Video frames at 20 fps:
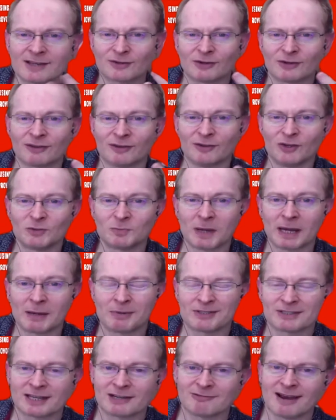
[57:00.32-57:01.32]
of the newspaper
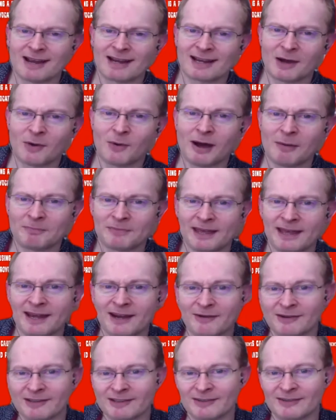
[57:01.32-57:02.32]
said, right, go up
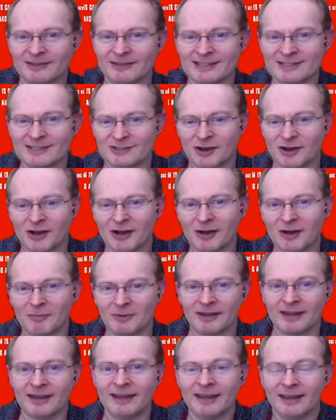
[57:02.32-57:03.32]
there and do this job,
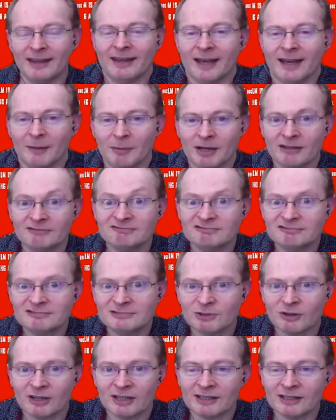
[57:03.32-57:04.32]
and I'd be like,
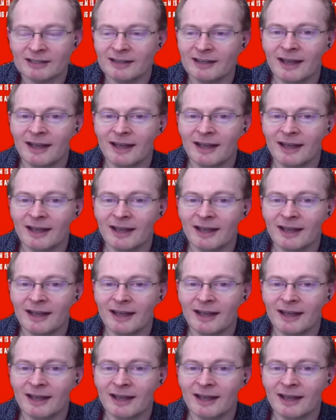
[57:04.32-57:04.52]
right.